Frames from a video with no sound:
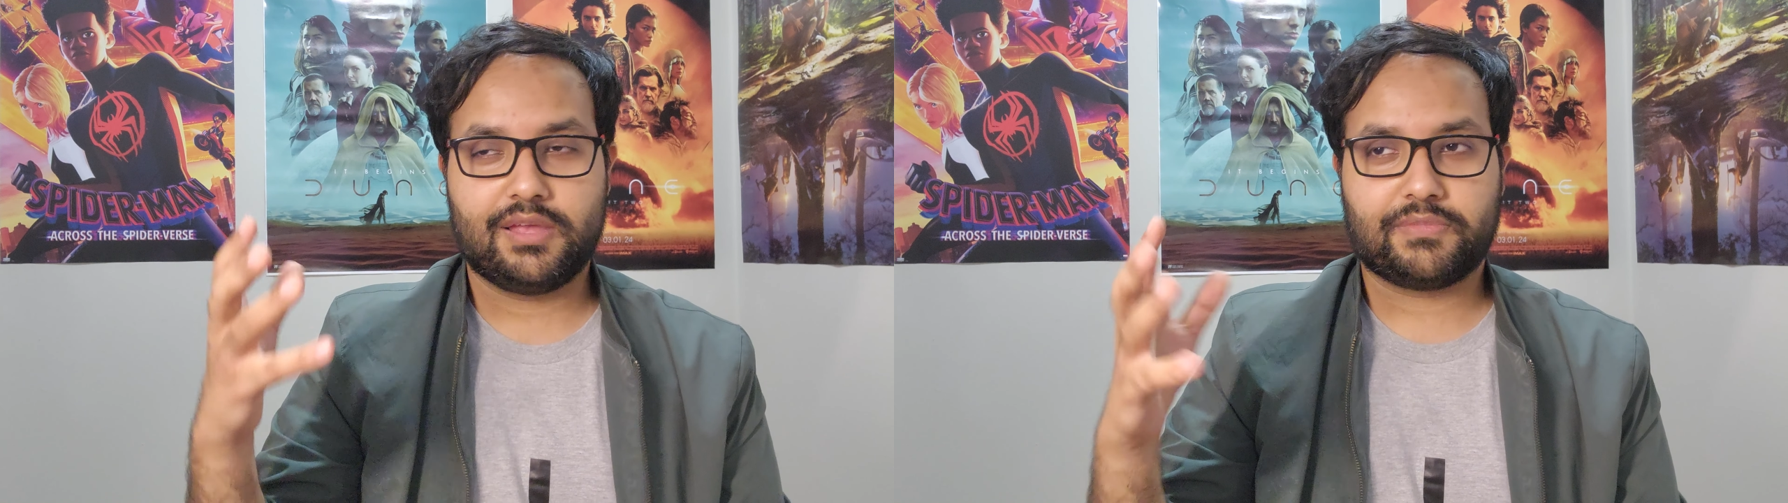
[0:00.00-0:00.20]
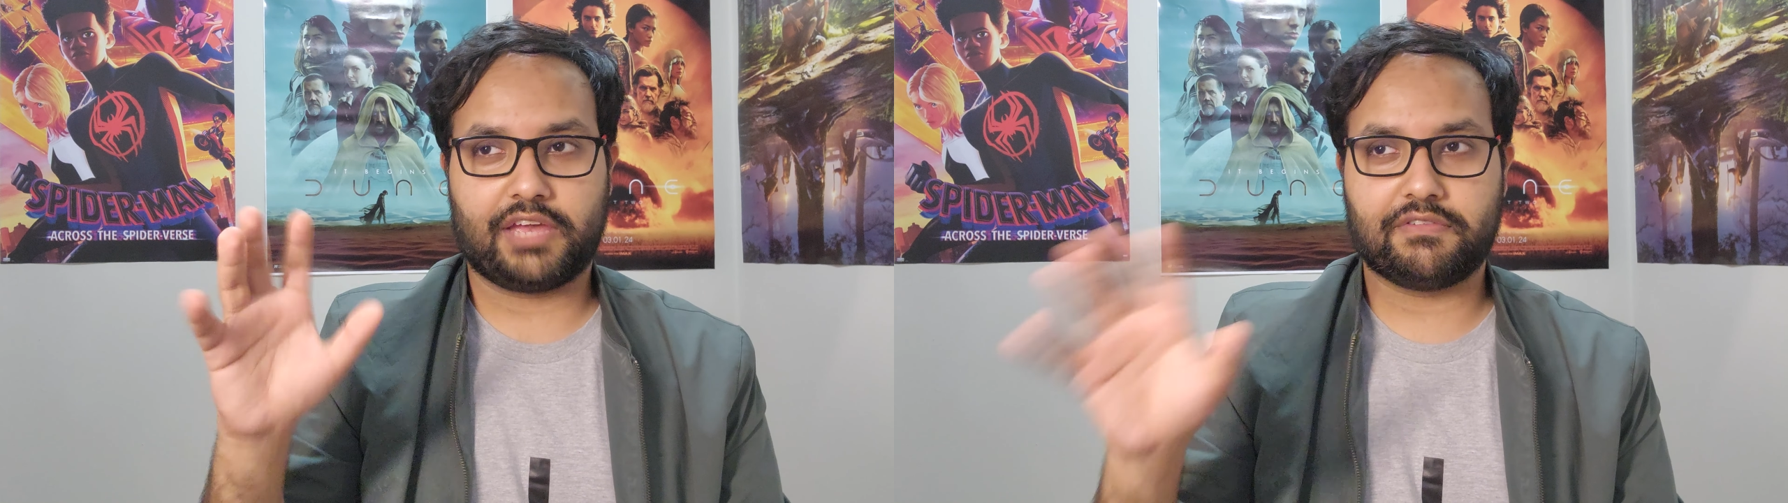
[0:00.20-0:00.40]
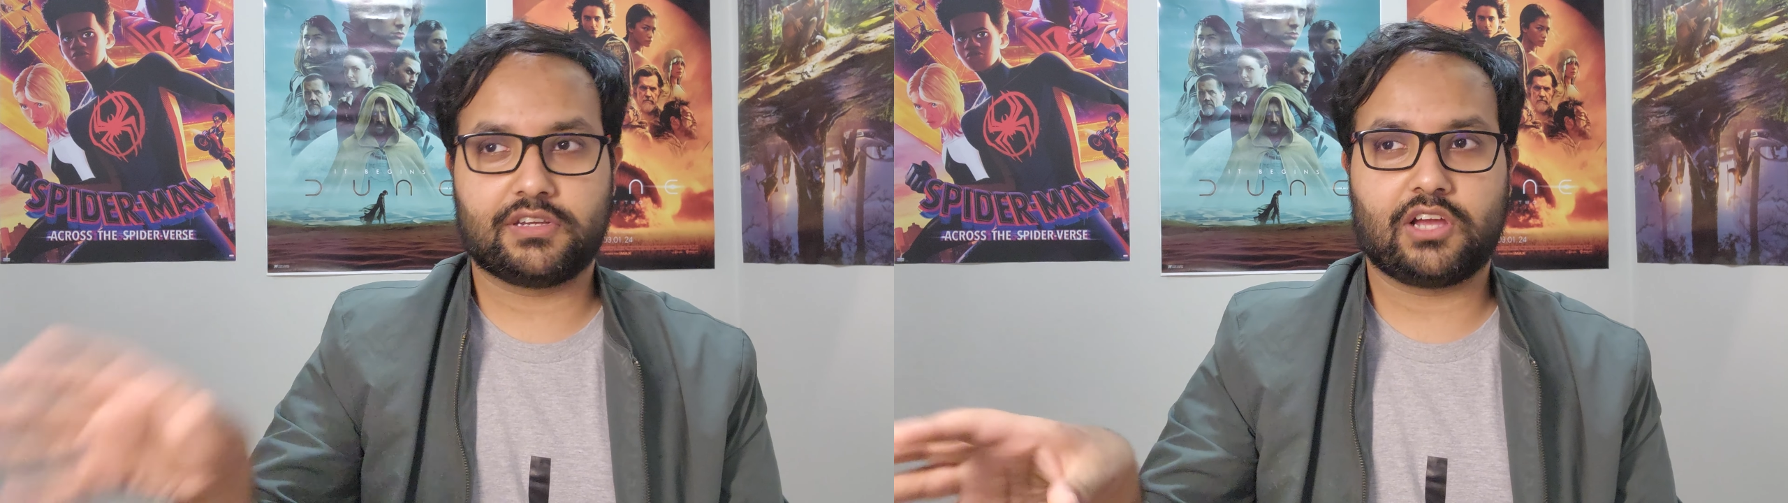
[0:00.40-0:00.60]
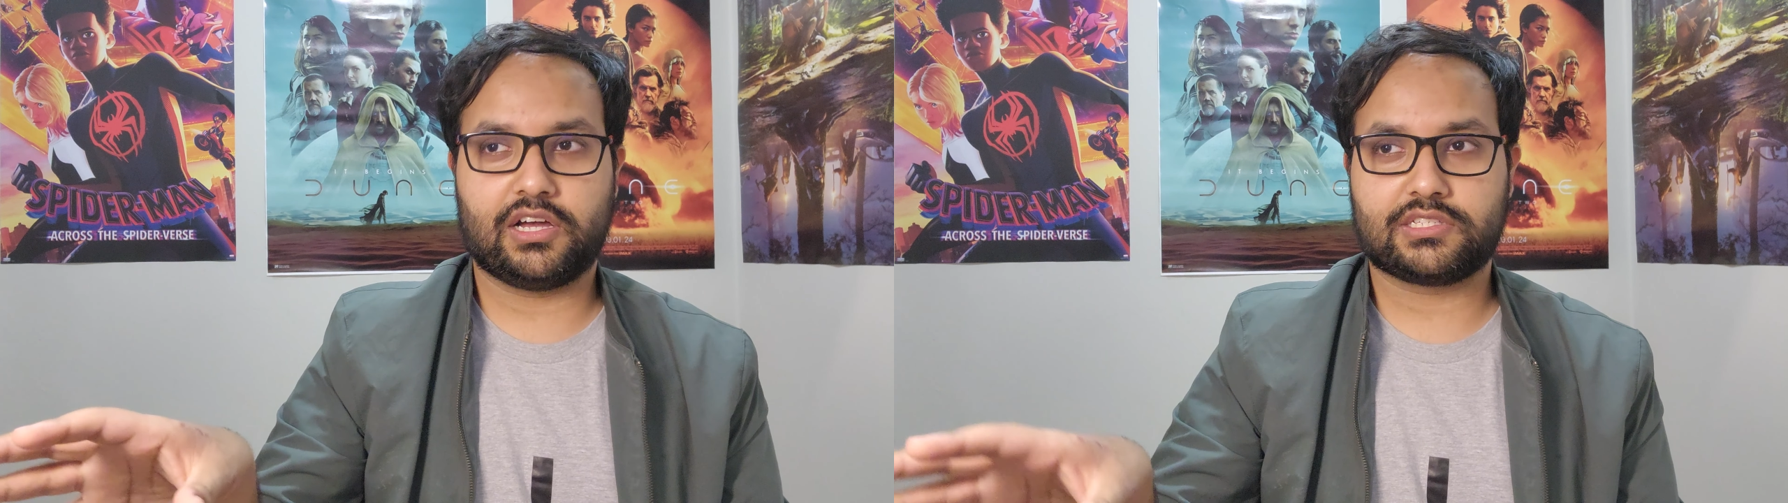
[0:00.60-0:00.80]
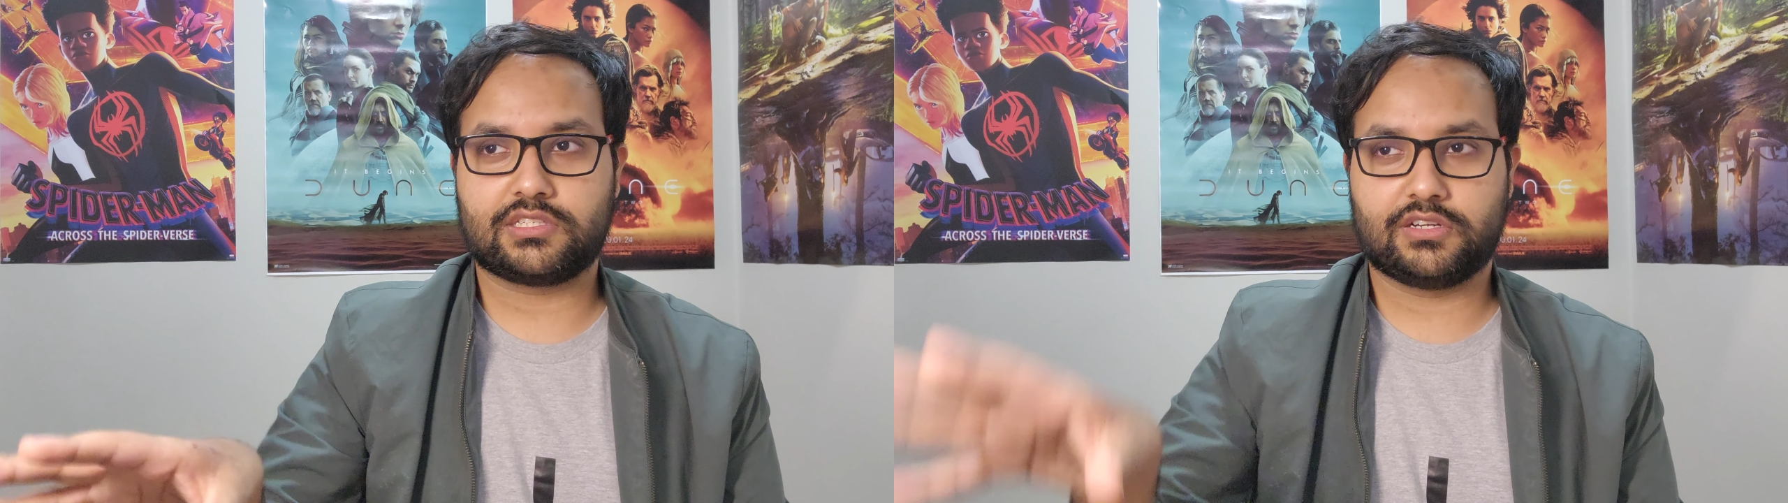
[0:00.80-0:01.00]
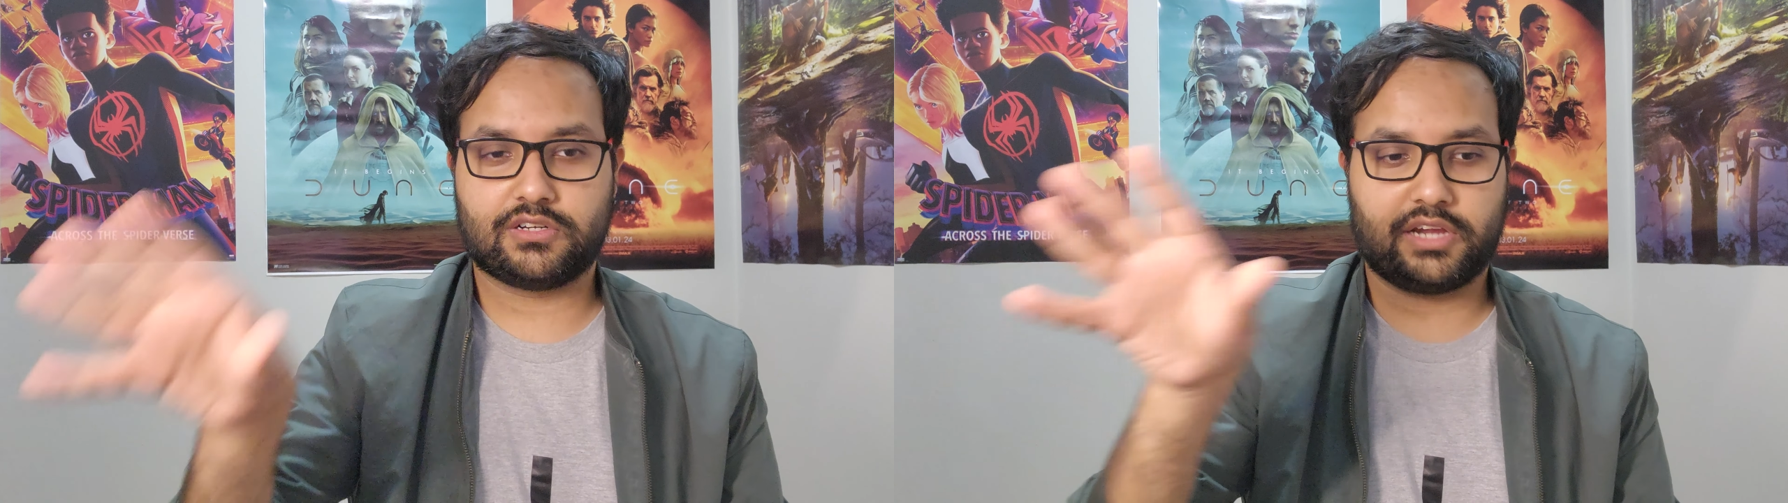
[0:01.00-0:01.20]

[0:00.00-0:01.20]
Kevin Costner